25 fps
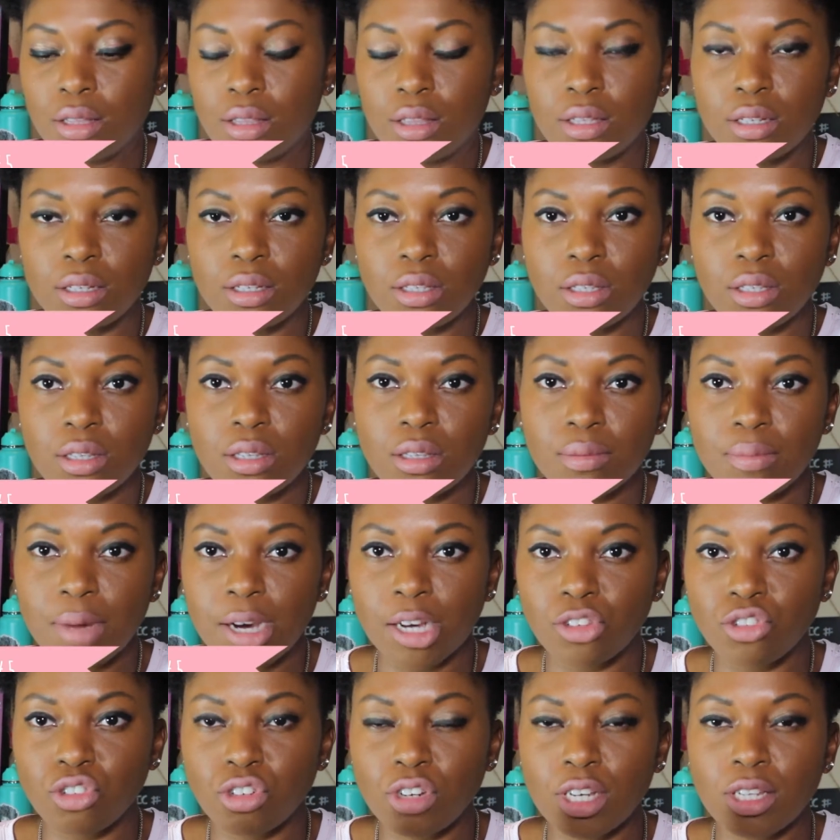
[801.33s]
This is
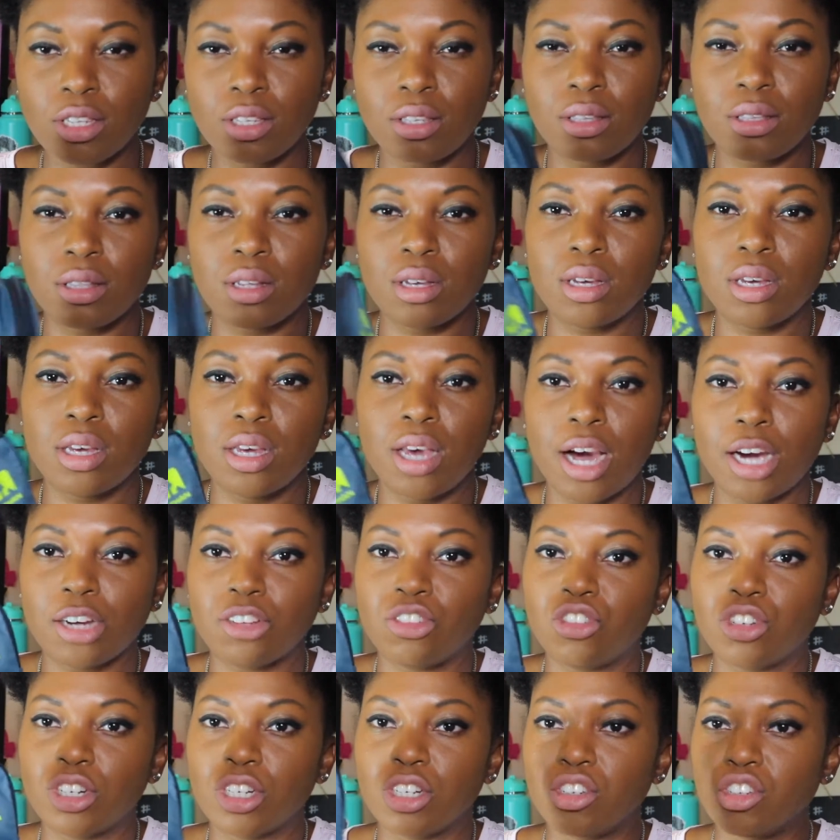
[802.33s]
my trusty
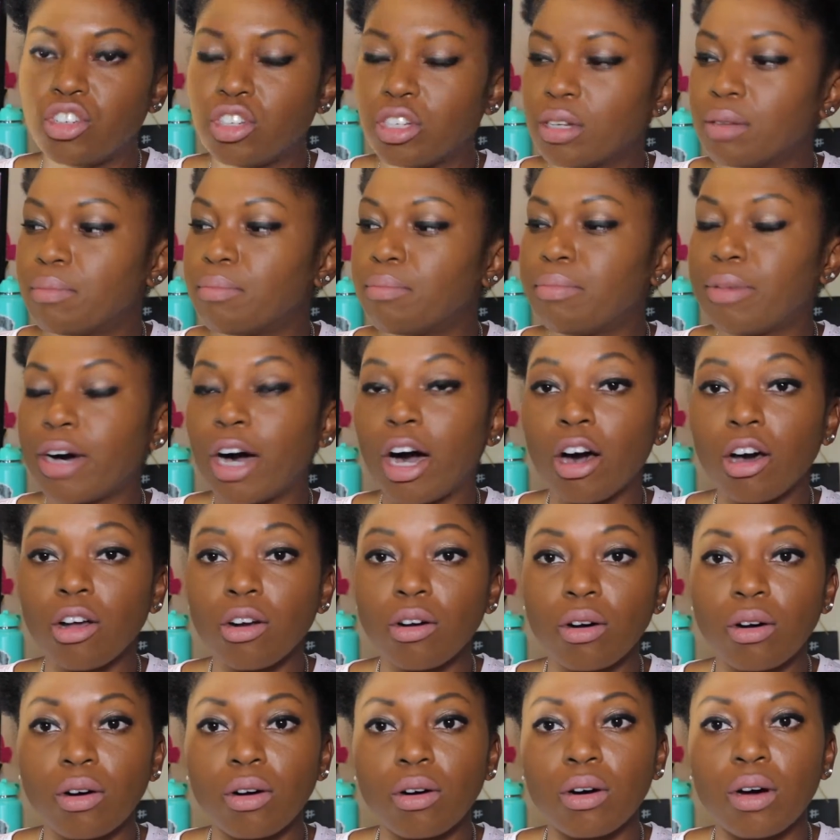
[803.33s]
hydration
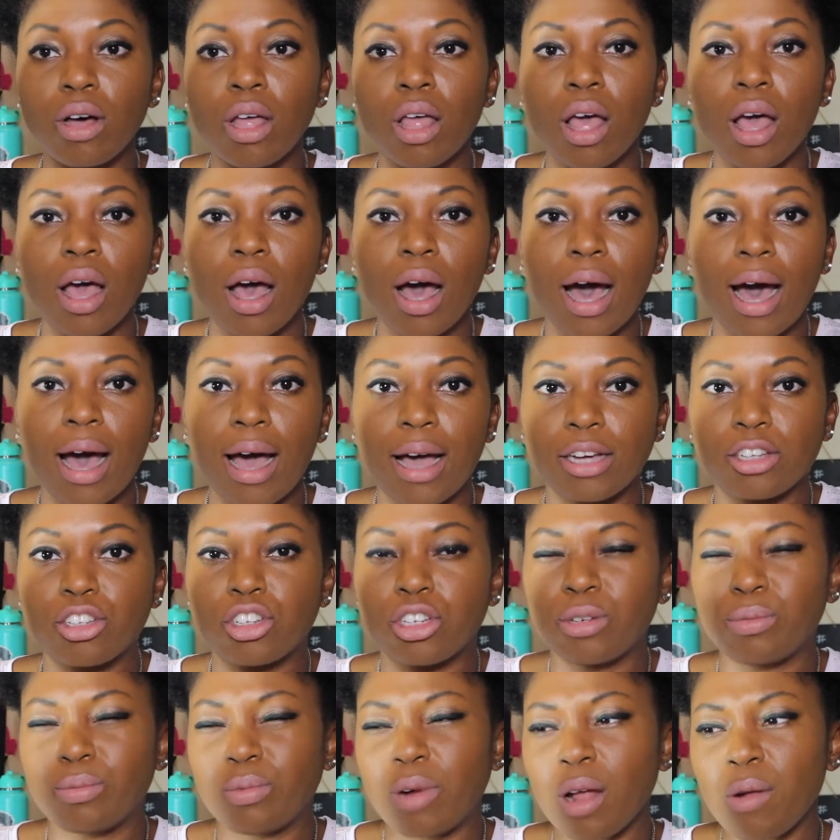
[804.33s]
bottle I
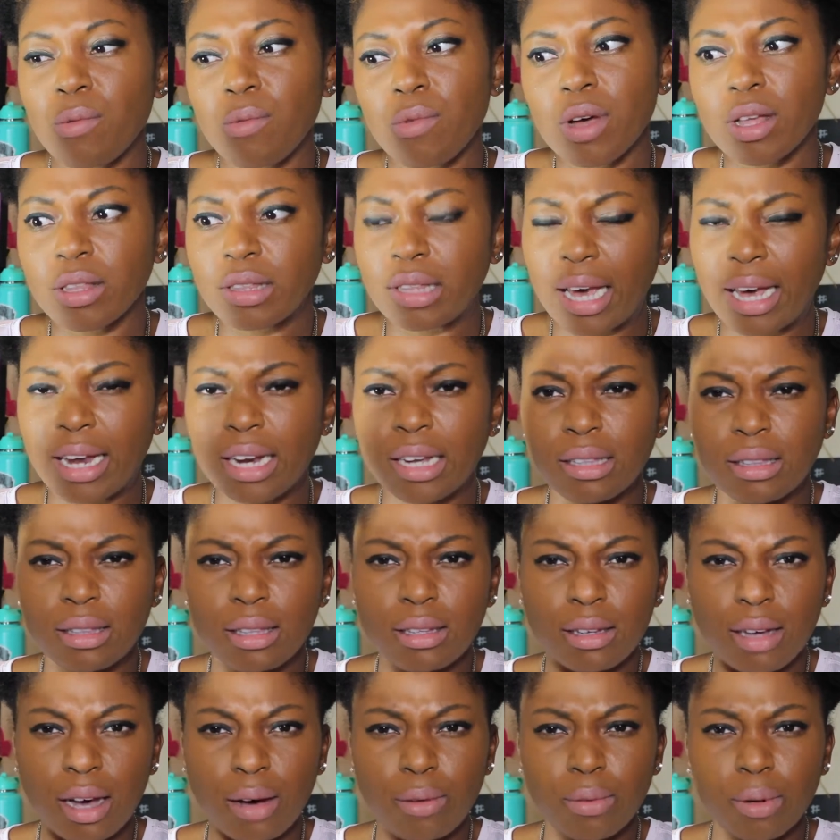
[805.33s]
actually run with. I didn't
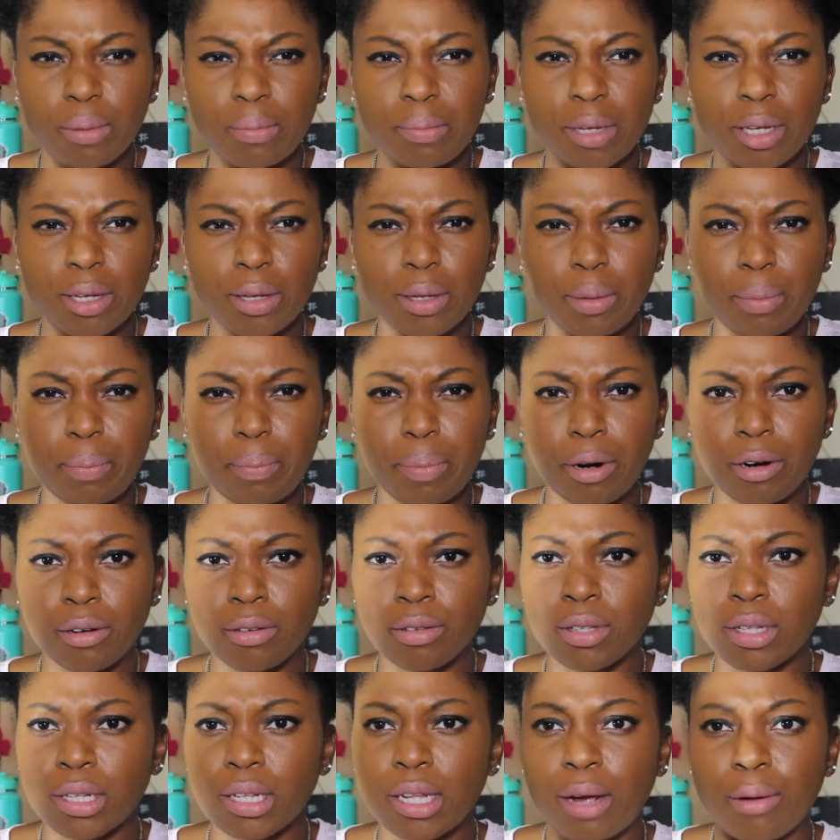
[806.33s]
think I would be a
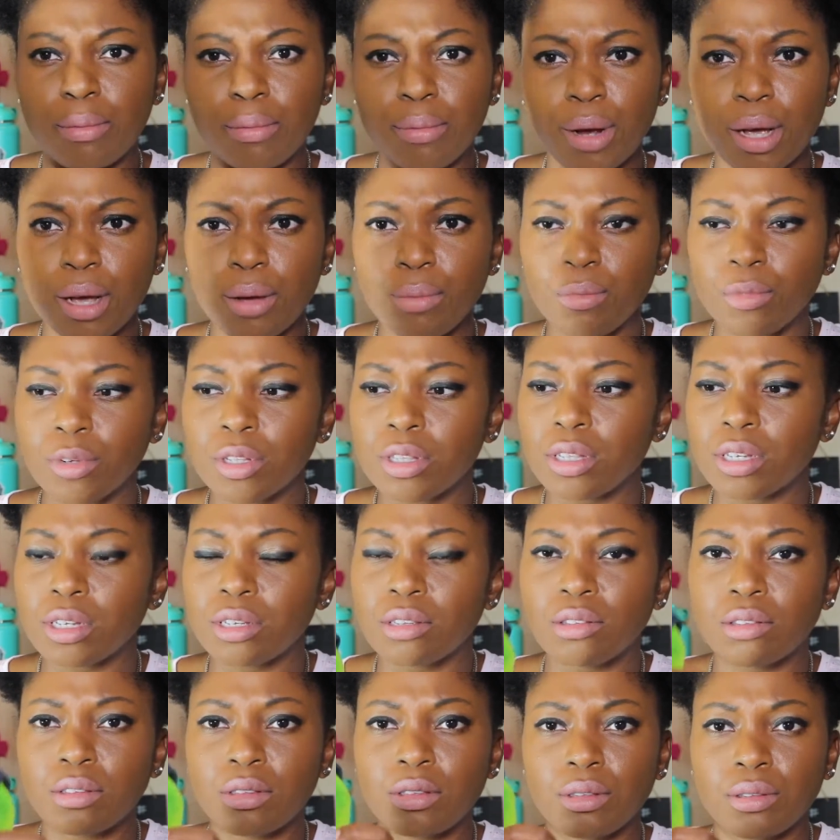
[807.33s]
person that ran with
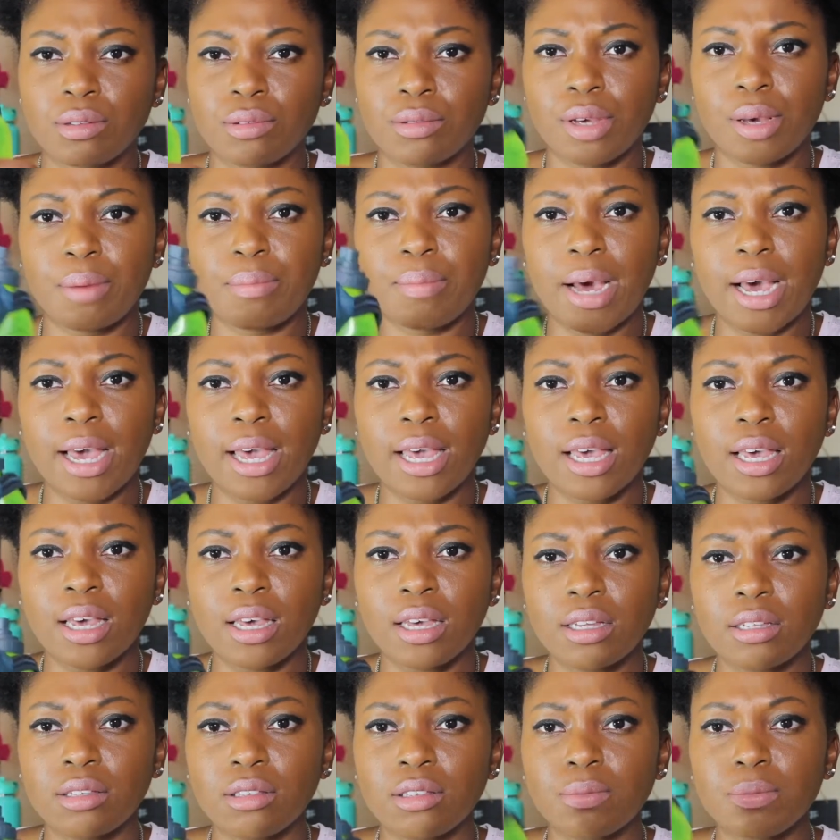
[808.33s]
this in my
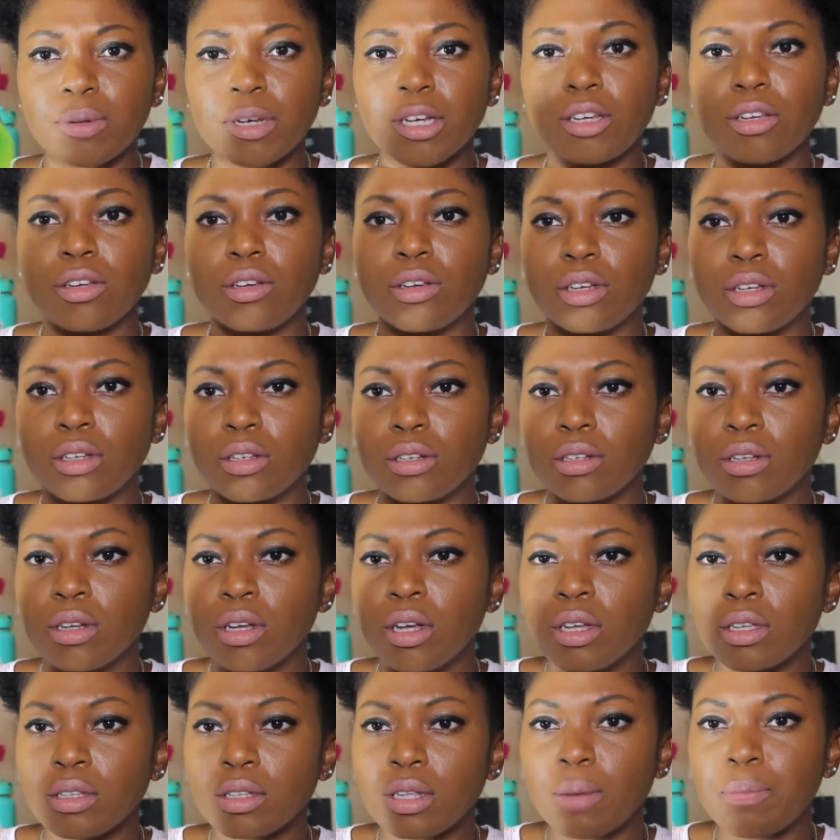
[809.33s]
hands, but you
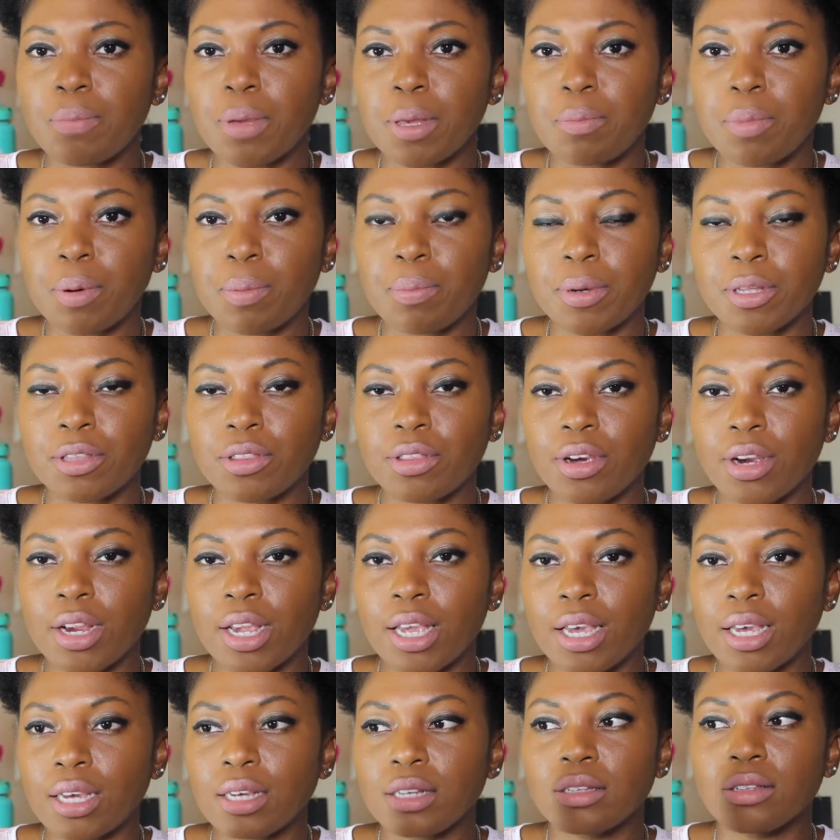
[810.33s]
can, some people put their
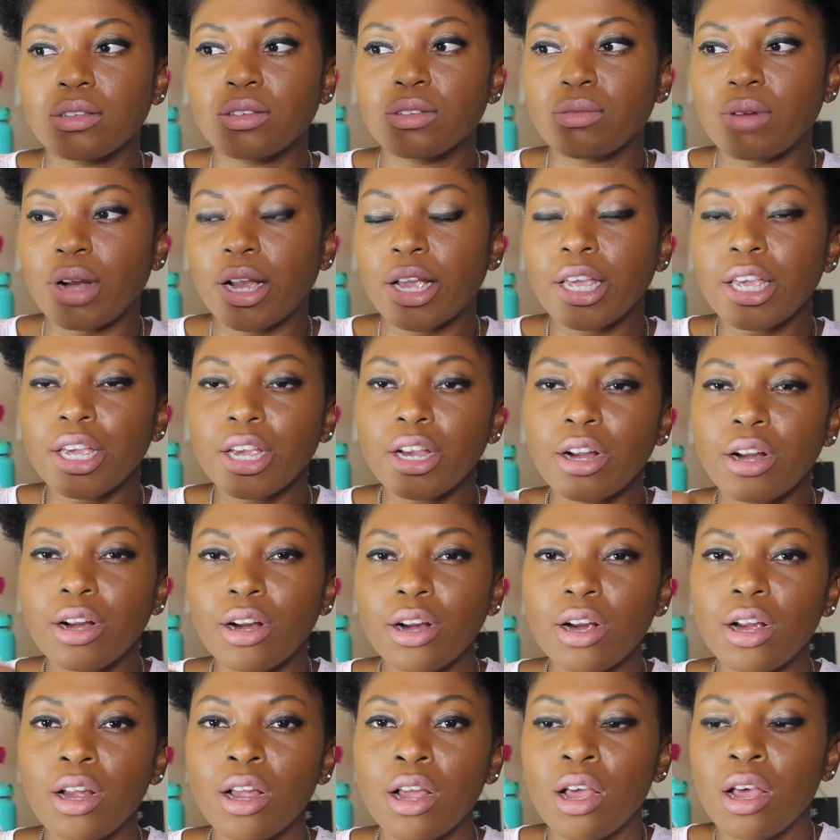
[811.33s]
hands right
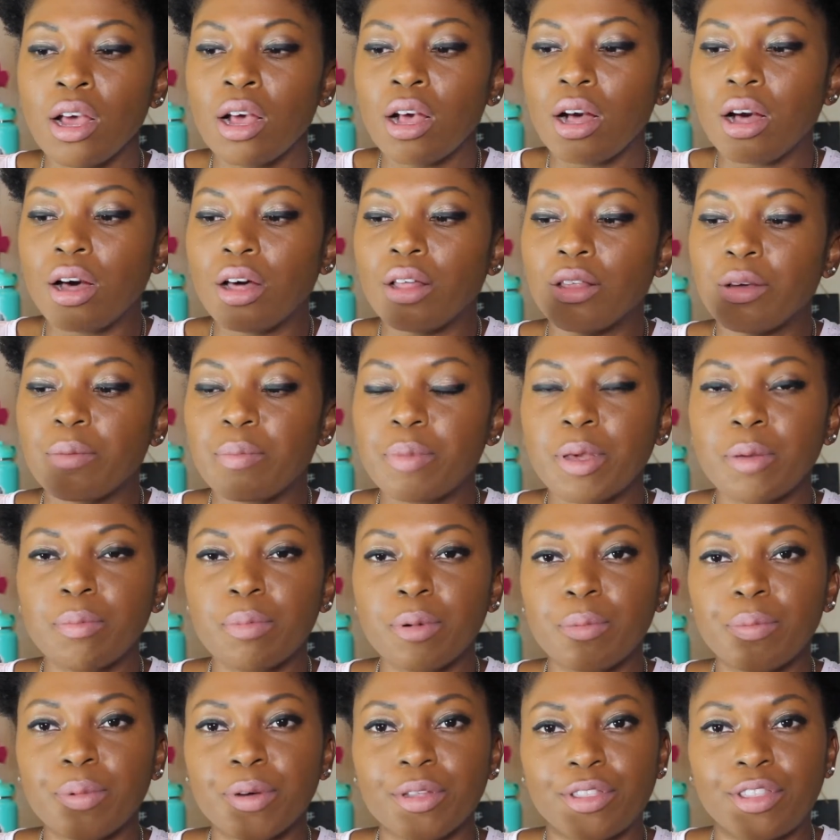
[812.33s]
here, other
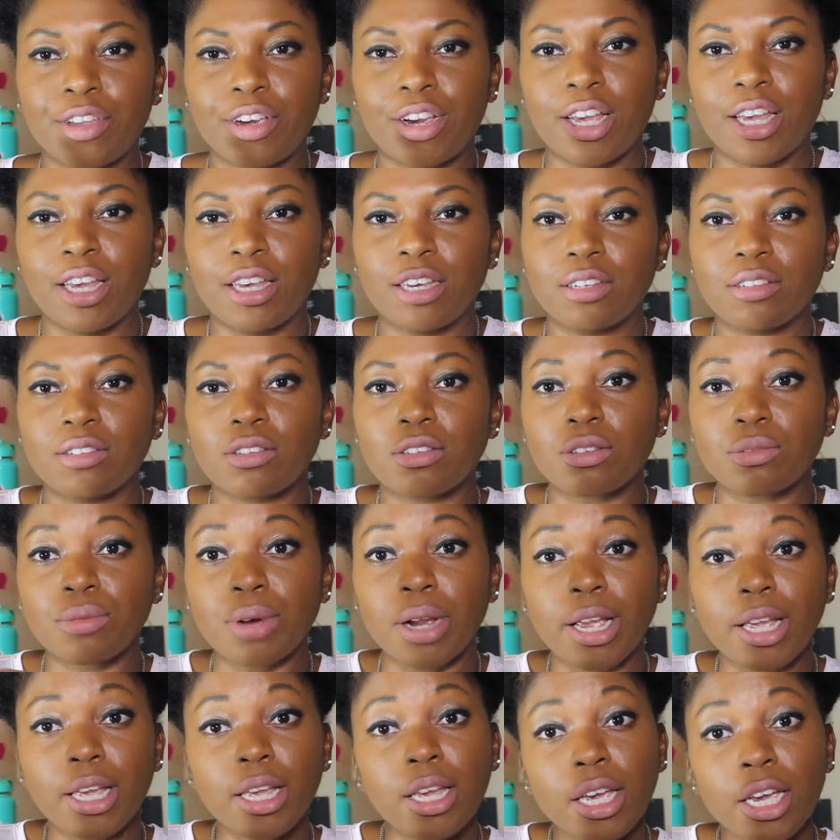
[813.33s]
people put their hands
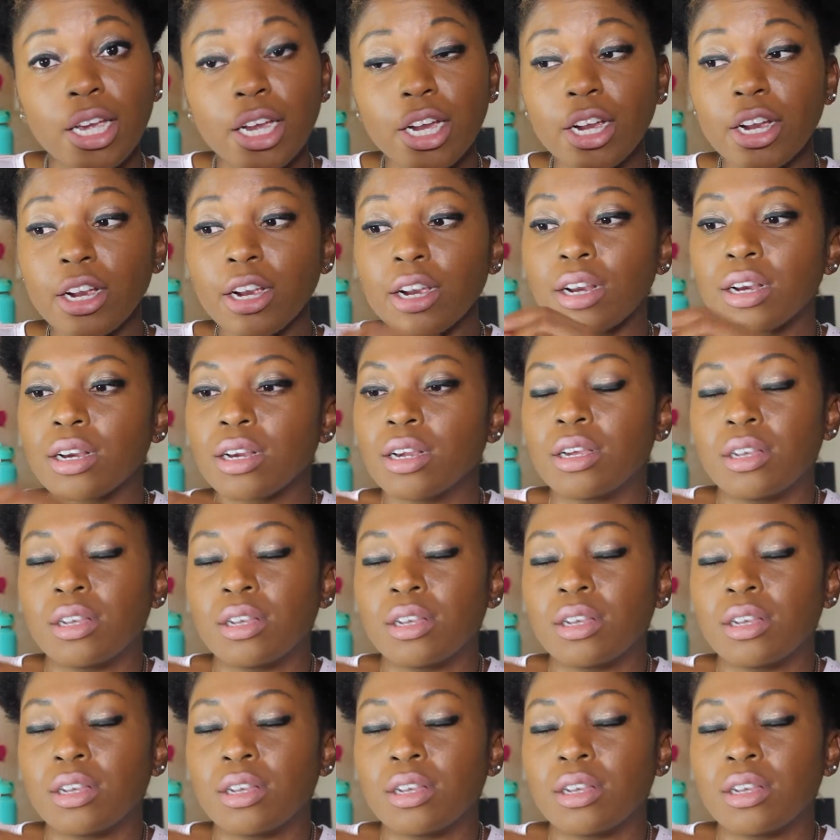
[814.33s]
right here,